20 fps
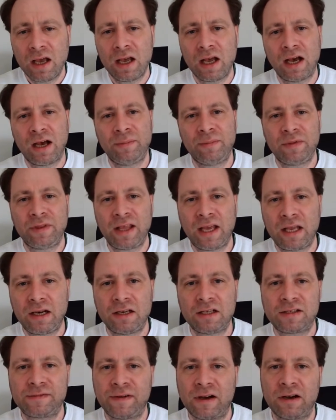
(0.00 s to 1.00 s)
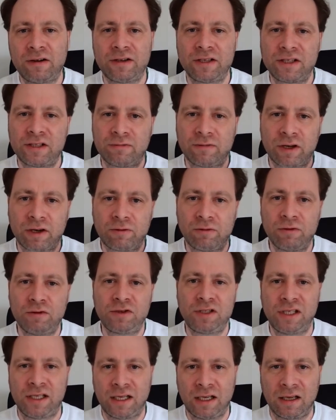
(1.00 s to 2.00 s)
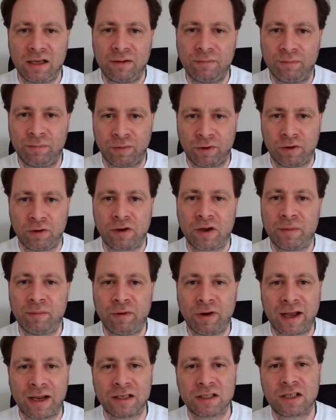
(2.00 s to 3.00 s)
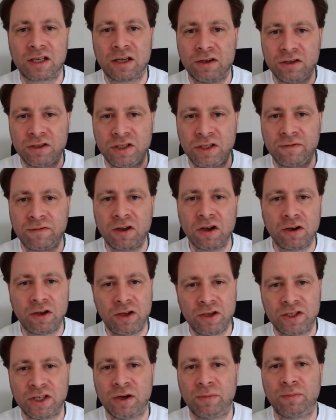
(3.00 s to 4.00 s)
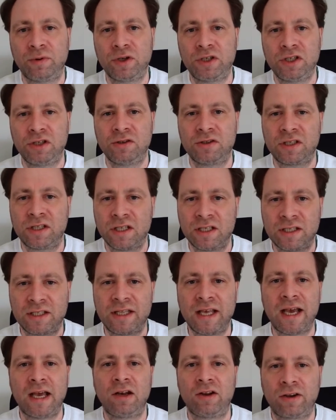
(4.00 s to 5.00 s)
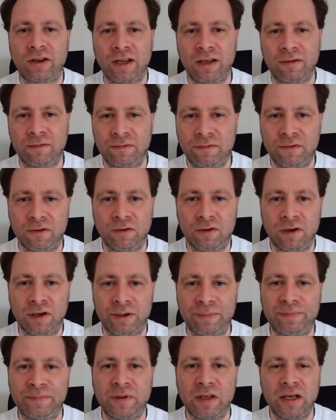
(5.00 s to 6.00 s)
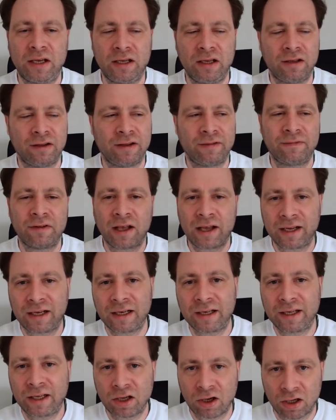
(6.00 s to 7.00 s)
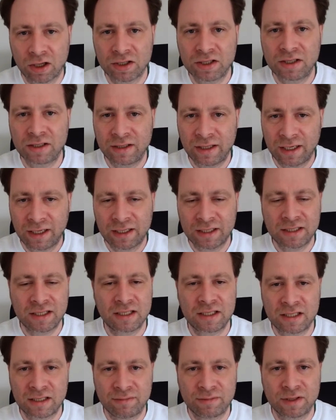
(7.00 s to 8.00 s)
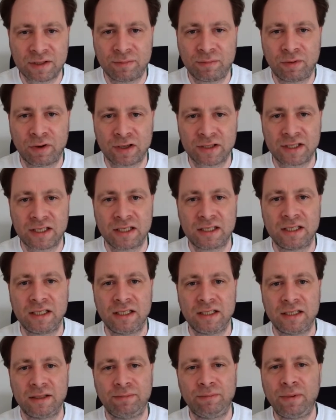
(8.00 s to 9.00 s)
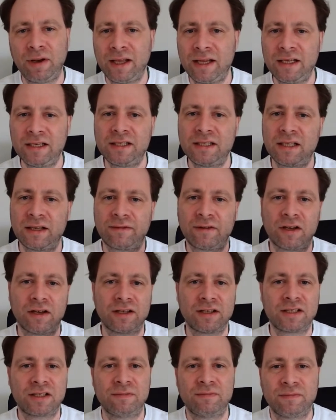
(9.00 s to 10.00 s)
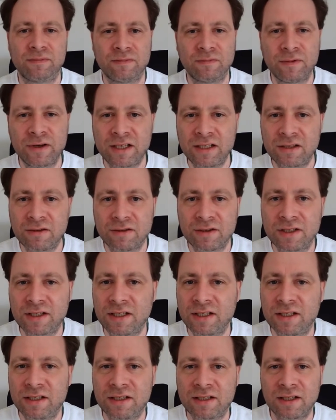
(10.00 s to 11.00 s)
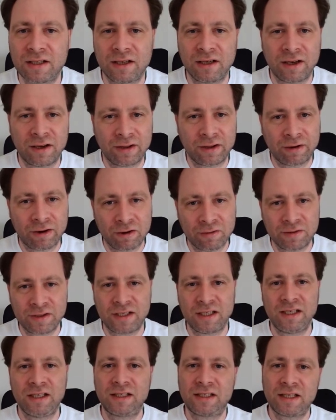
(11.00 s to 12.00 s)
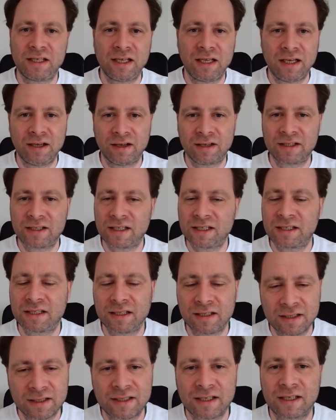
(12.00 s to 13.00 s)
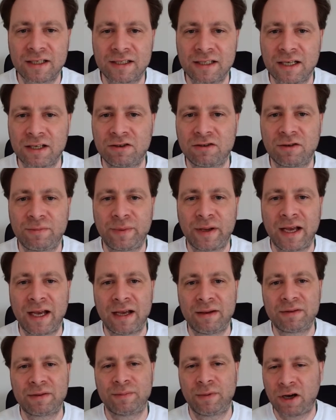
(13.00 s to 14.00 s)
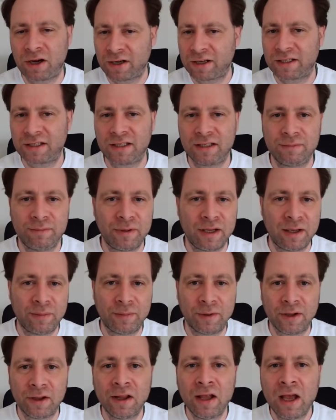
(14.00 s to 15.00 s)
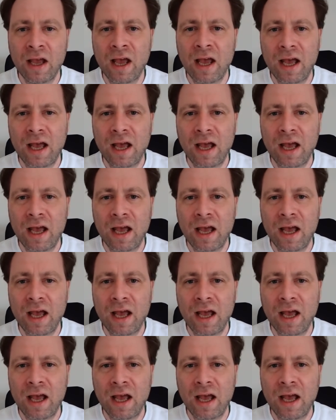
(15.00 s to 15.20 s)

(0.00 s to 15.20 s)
Then as far as the recruiting broker brand goes, you've got your top producers. They're looking for, they've likely got their systems and processes in place. They've got some resources, their own TC, assistants, etc., perhaps marketing people,